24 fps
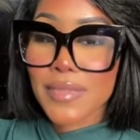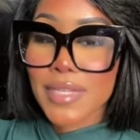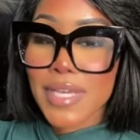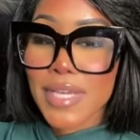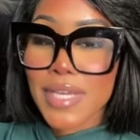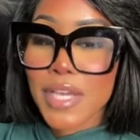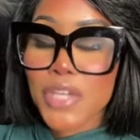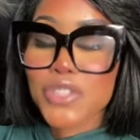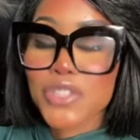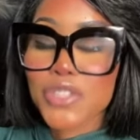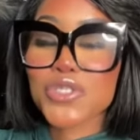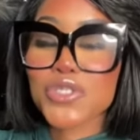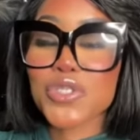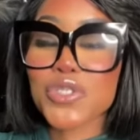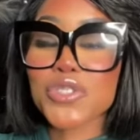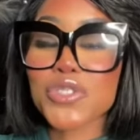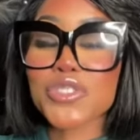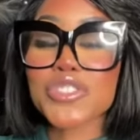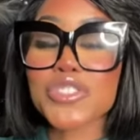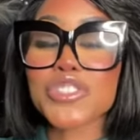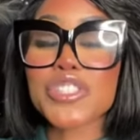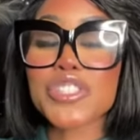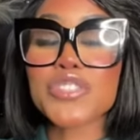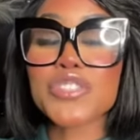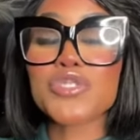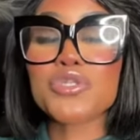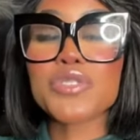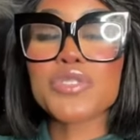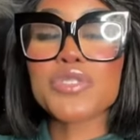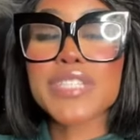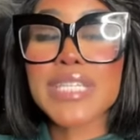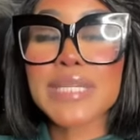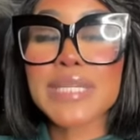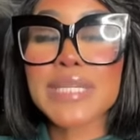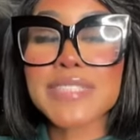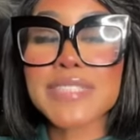So you
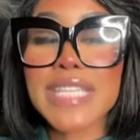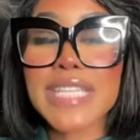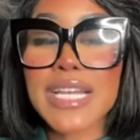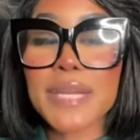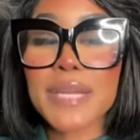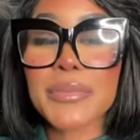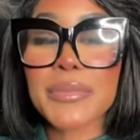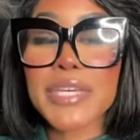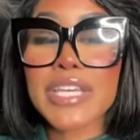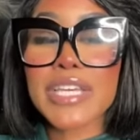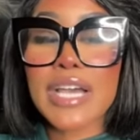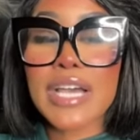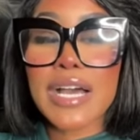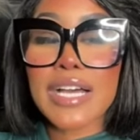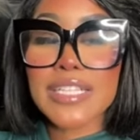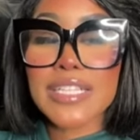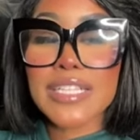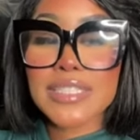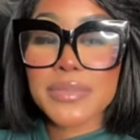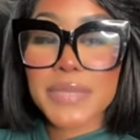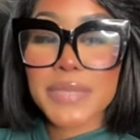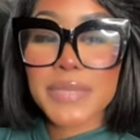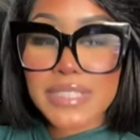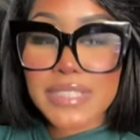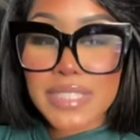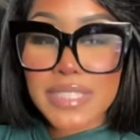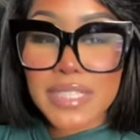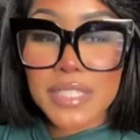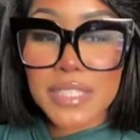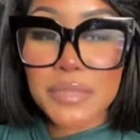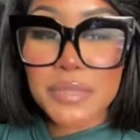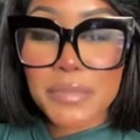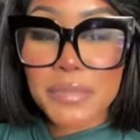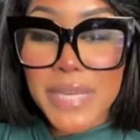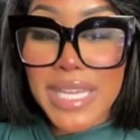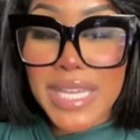keep telling me your husband's a
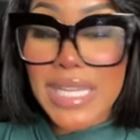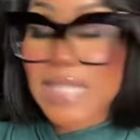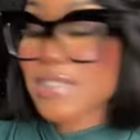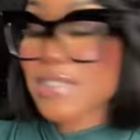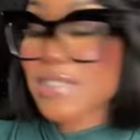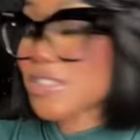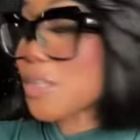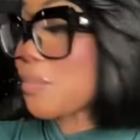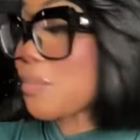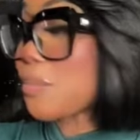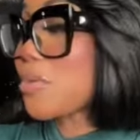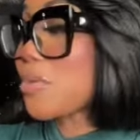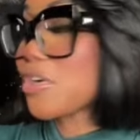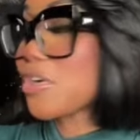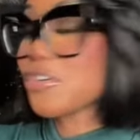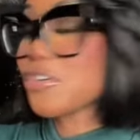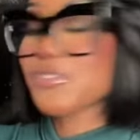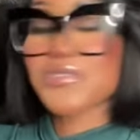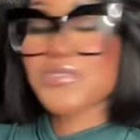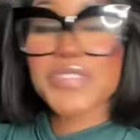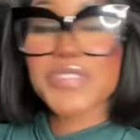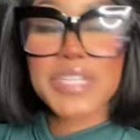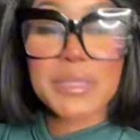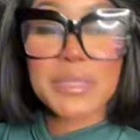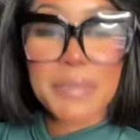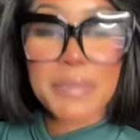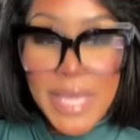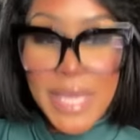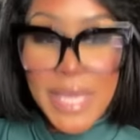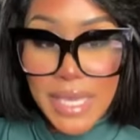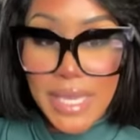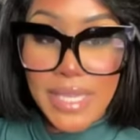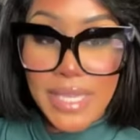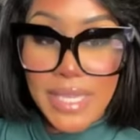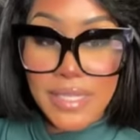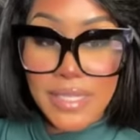good man. He's the perfect
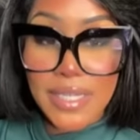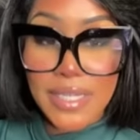man,